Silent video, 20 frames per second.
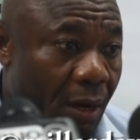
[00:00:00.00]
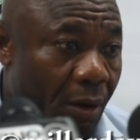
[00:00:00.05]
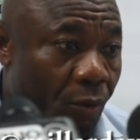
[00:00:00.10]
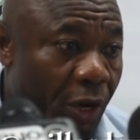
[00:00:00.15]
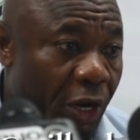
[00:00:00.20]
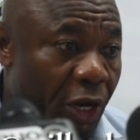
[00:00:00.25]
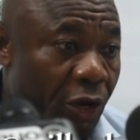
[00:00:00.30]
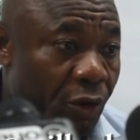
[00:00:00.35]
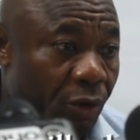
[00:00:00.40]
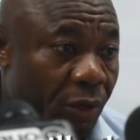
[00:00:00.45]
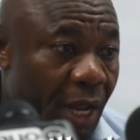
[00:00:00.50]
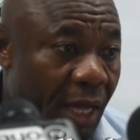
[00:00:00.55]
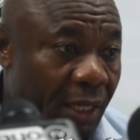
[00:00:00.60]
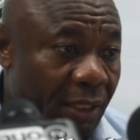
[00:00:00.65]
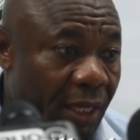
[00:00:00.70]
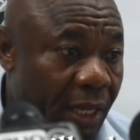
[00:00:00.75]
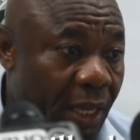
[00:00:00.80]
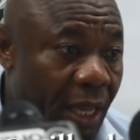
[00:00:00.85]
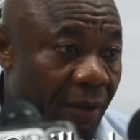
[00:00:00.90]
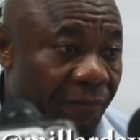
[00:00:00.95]
We knew that
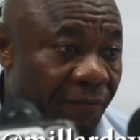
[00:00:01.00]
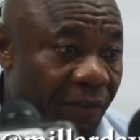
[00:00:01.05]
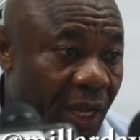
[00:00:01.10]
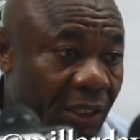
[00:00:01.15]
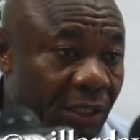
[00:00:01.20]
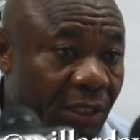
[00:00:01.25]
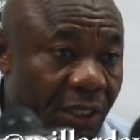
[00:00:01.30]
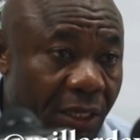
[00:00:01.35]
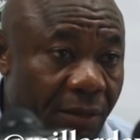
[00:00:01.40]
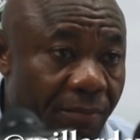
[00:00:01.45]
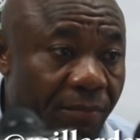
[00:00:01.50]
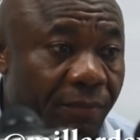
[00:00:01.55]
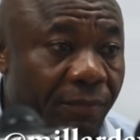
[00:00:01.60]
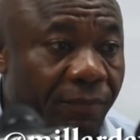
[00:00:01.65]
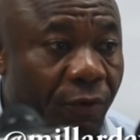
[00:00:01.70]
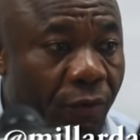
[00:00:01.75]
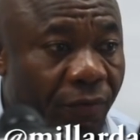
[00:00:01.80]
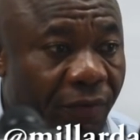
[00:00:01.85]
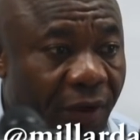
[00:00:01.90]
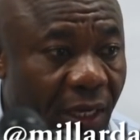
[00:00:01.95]
the Keve
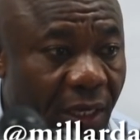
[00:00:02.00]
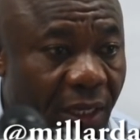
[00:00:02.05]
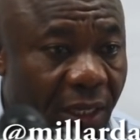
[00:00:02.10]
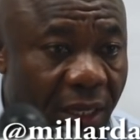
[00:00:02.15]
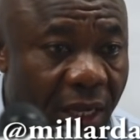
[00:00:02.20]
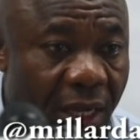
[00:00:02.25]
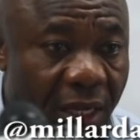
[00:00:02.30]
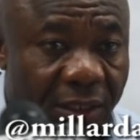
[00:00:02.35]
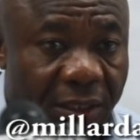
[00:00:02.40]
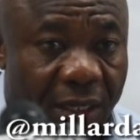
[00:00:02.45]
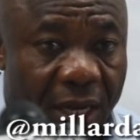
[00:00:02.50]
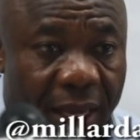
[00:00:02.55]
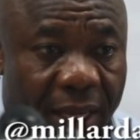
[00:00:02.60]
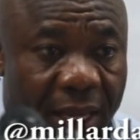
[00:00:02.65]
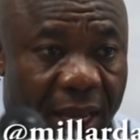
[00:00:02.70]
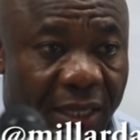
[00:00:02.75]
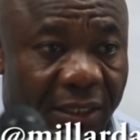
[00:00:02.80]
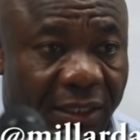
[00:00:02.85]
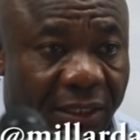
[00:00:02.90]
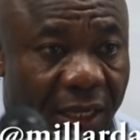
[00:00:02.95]
team over the years,
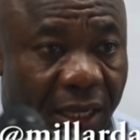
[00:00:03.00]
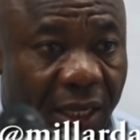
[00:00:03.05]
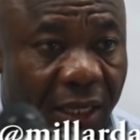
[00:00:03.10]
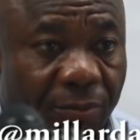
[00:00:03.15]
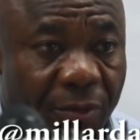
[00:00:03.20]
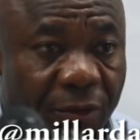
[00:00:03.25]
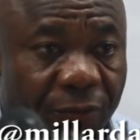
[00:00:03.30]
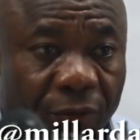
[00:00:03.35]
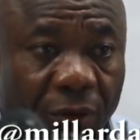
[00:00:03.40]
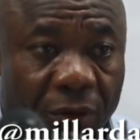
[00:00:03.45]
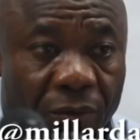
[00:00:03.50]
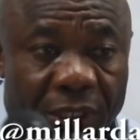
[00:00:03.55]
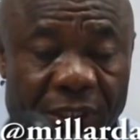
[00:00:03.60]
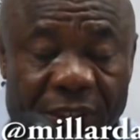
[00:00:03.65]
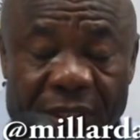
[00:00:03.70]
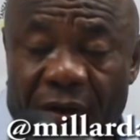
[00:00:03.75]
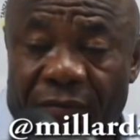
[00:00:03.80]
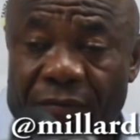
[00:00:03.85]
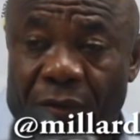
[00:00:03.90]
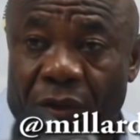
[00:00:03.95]
like I said before we
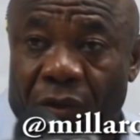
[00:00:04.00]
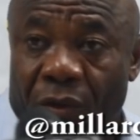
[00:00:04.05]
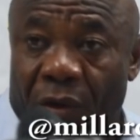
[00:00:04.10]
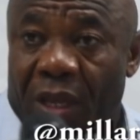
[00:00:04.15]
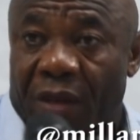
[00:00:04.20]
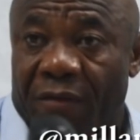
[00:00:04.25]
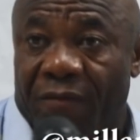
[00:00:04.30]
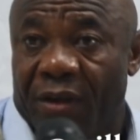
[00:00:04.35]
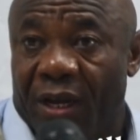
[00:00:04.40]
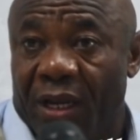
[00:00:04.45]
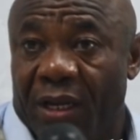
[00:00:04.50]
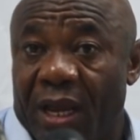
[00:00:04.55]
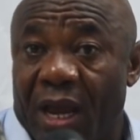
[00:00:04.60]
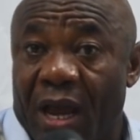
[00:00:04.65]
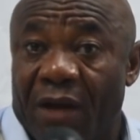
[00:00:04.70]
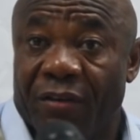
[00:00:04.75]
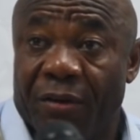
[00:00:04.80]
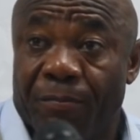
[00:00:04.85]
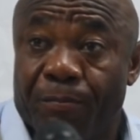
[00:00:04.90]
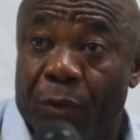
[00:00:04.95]
traveled to Keve, they
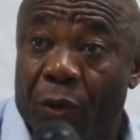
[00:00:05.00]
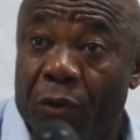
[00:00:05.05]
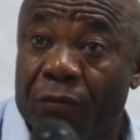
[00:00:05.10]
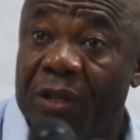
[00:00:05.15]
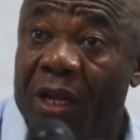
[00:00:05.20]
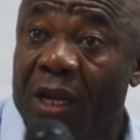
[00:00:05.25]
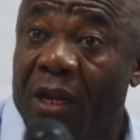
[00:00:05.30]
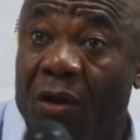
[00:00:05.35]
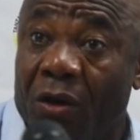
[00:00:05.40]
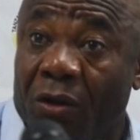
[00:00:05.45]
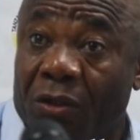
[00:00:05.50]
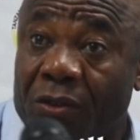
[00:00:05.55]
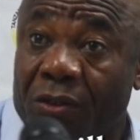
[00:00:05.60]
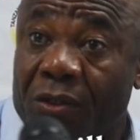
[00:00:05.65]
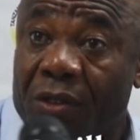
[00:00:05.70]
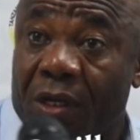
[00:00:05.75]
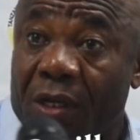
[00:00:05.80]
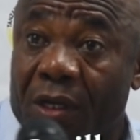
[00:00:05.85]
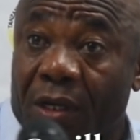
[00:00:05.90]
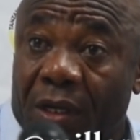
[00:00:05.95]
have improved a lot.
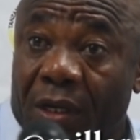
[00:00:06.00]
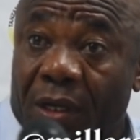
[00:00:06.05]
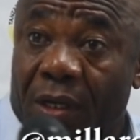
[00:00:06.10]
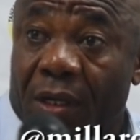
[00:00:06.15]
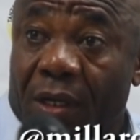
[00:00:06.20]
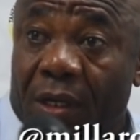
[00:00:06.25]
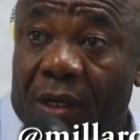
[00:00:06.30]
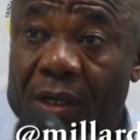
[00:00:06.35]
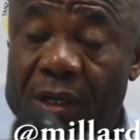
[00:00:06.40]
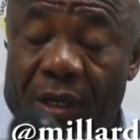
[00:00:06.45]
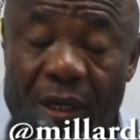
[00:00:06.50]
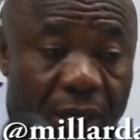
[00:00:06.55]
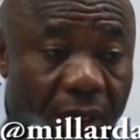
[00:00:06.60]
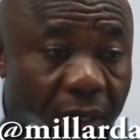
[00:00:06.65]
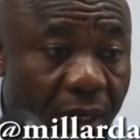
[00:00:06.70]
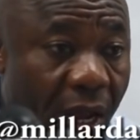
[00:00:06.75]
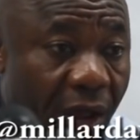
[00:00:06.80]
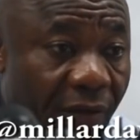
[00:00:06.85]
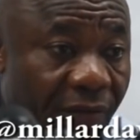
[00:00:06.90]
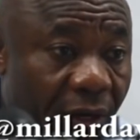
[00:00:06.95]

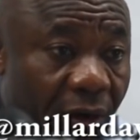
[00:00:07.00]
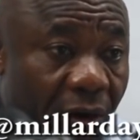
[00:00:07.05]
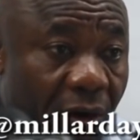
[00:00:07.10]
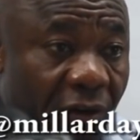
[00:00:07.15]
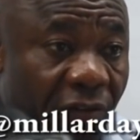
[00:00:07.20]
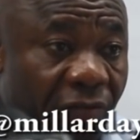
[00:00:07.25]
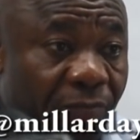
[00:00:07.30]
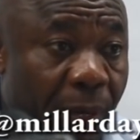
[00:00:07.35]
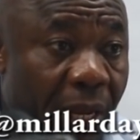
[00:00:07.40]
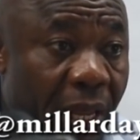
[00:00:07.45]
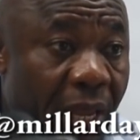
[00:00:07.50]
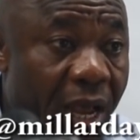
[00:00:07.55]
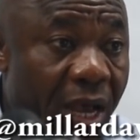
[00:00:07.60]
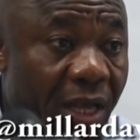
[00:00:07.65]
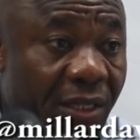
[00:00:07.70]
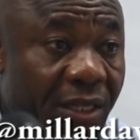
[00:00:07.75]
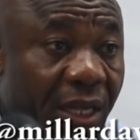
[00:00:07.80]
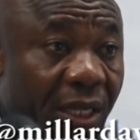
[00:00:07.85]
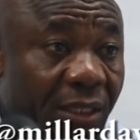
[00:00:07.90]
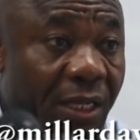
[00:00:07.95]
They have a lot of
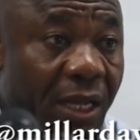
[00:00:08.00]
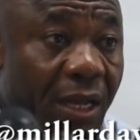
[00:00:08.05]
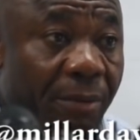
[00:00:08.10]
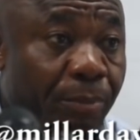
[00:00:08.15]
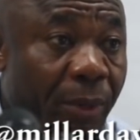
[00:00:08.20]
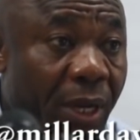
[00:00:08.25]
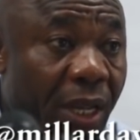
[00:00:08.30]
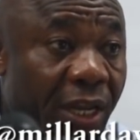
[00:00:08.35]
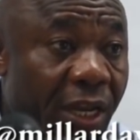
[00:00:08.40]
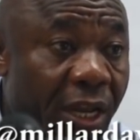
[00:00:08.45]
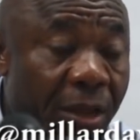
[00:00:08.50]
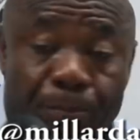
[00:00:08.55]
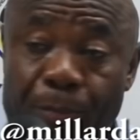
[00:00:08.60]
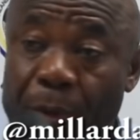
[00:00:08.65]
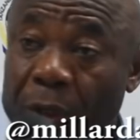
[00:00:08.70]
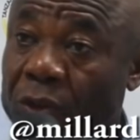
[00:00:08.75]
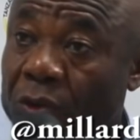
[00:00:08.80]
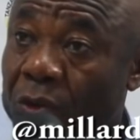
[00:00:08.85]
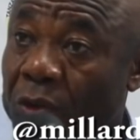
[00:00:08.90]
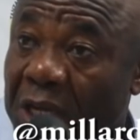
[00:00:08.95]
players that are playing in
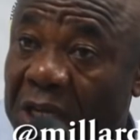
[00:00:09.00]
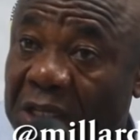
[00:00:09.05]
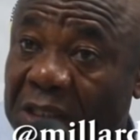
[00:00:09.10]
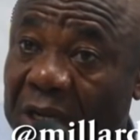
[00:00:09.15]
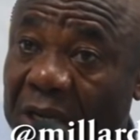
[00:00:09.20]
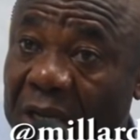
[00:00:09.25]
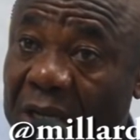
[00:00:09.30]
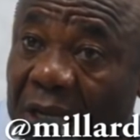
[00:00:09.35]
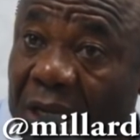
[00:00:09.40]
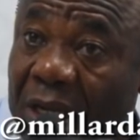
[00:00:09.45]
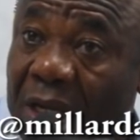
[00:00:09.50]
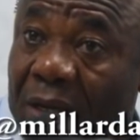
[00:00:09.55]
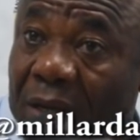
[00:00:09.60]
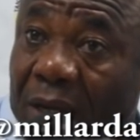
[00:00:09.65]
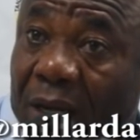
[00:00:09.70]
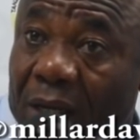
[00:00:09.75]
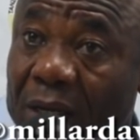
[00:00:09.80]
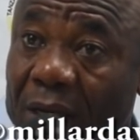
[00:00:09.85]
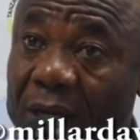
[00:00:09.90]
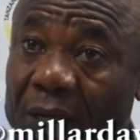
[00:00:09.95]
Portuguese league,
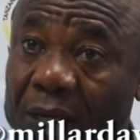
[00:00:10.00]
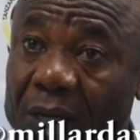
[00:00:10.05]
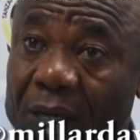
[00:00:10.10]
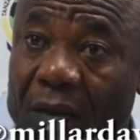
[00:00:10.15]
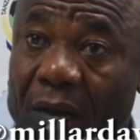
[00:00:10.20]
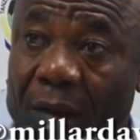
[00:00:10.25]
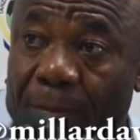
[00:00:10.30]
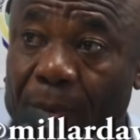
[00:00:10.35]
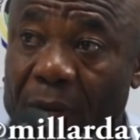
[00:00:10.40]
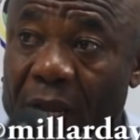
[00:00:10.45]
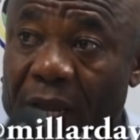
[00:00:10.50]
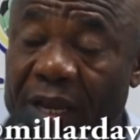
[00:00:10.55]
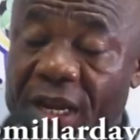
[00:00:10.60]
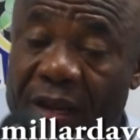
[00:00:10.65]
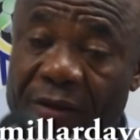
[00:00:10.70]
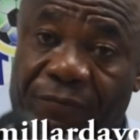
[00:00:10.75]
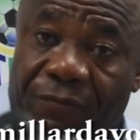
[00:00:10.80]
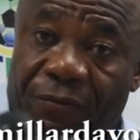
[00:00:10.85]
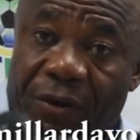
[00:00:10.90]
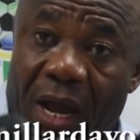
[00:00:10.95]
are playing
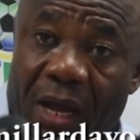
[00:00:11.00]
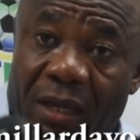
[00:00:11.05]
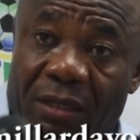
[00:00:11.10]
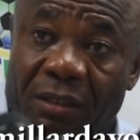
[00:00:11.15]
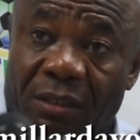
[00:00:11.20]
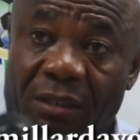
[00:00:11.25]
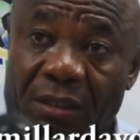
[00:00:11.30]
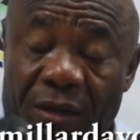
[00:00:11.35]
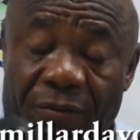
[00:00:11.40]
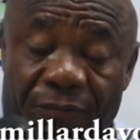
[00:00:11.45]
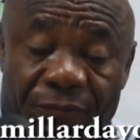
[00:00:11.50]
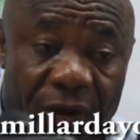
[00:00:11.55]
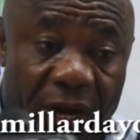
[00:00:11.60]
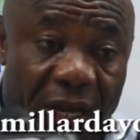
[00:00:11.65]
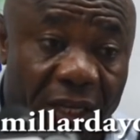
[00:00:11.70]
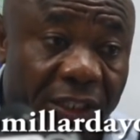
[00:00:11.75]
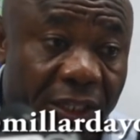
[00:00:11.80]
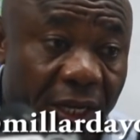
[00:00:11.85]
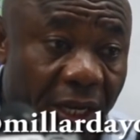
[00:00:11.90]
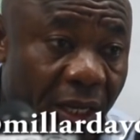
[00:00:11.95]
in France, in
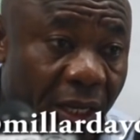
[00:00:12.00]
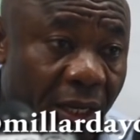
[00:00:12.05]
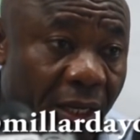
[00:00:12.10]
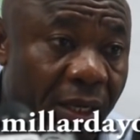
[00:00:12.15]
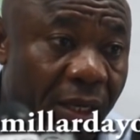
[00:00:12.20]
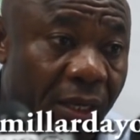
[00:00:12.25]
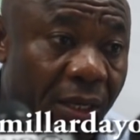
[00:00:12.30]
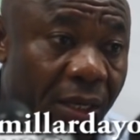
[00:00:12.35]
French league.